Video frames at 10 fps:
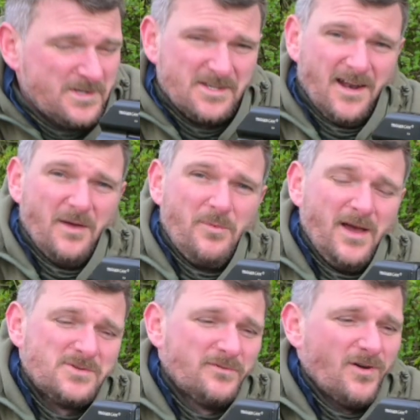certainly
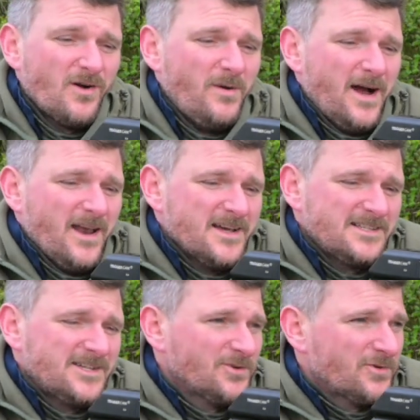appear to have got quite a
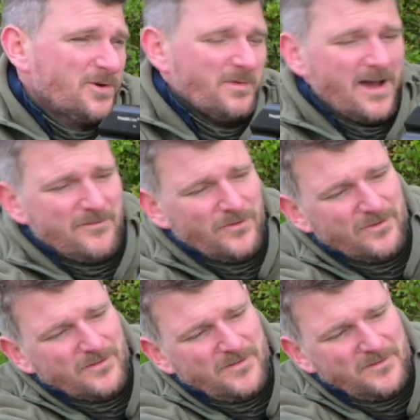nice little group there,
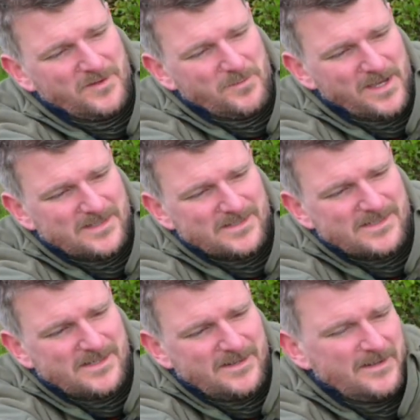150 meters.